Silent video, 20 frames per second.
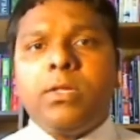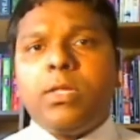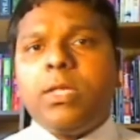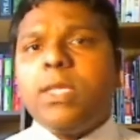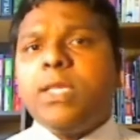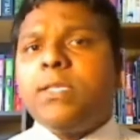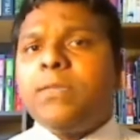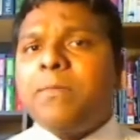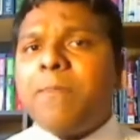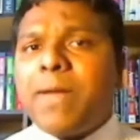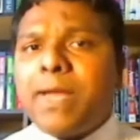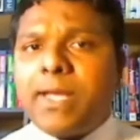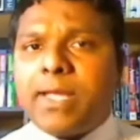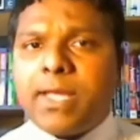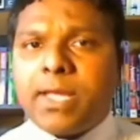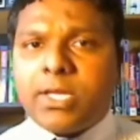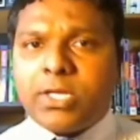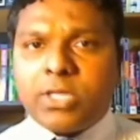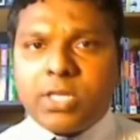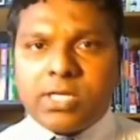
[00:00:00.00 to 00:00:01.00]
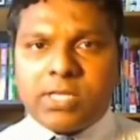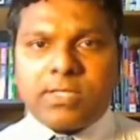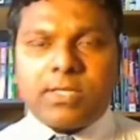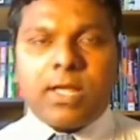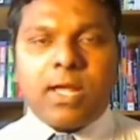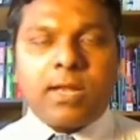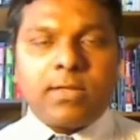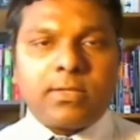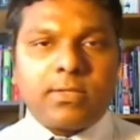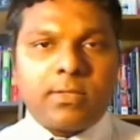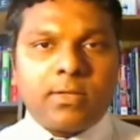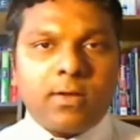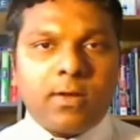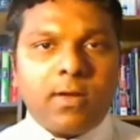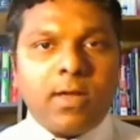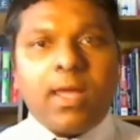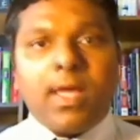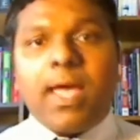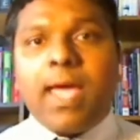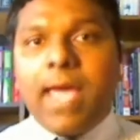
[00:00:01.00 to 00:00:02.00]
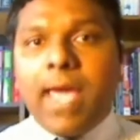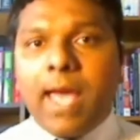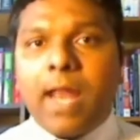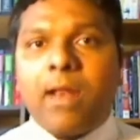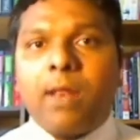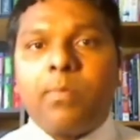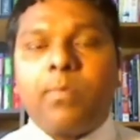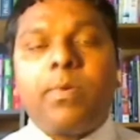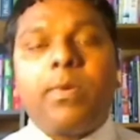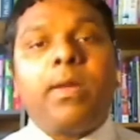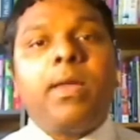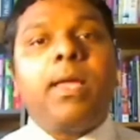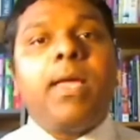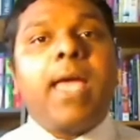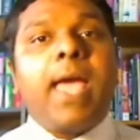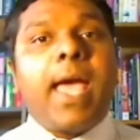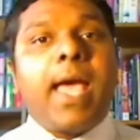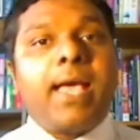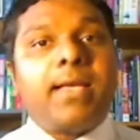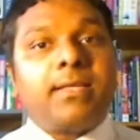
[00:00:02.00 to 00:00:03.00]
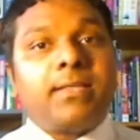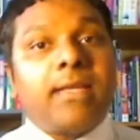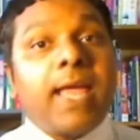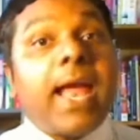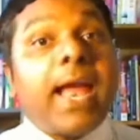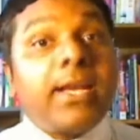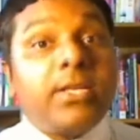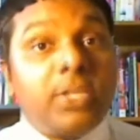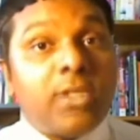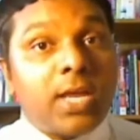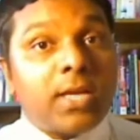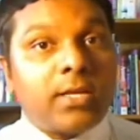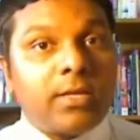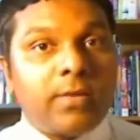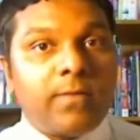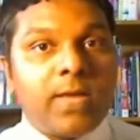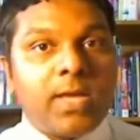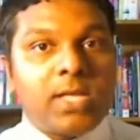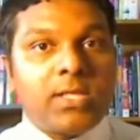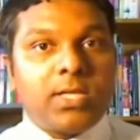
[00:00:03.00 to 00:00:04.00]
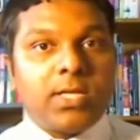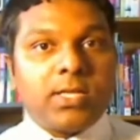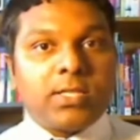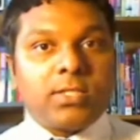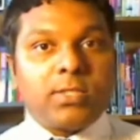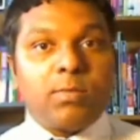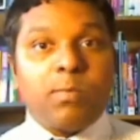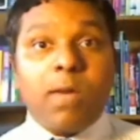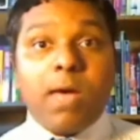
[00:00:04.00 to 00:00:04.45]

These medications also help as adjunctive agents,